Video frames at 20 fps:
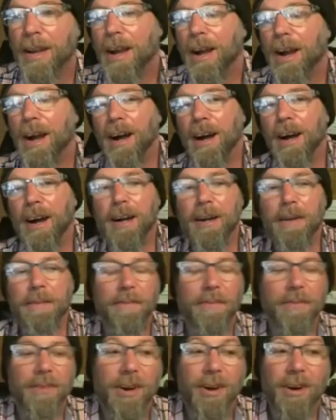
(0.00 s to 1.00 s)

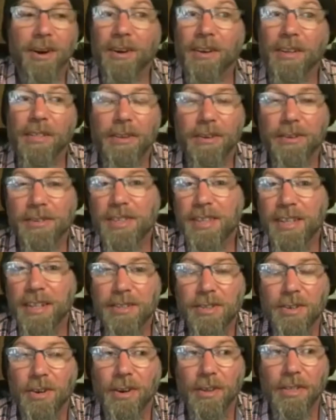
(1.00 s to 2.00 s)
Um, all those
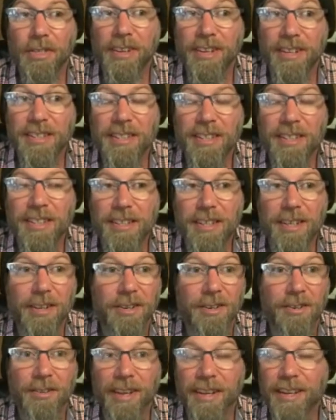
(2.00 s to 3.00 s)
things are all things that can tell
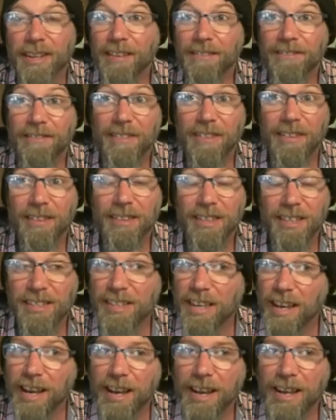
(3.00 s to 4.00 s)
you, like, if
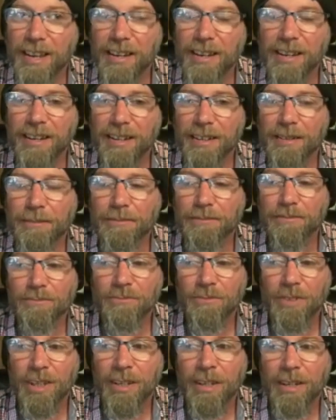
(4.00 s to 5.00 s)
this guy um,
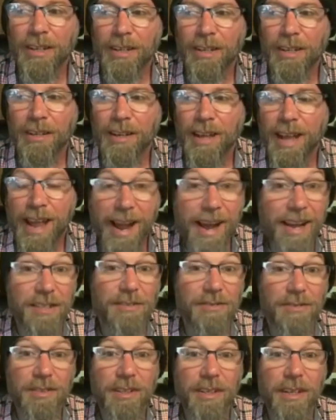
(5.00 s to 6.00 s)

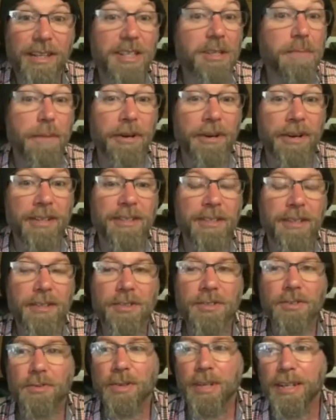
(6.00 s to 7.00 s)
has experience in the
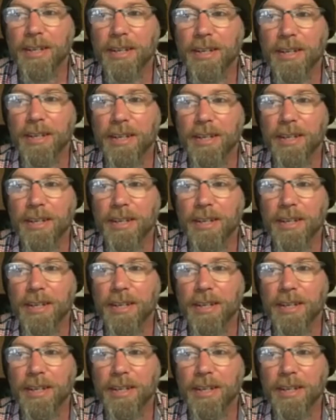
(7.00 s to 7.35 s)
street.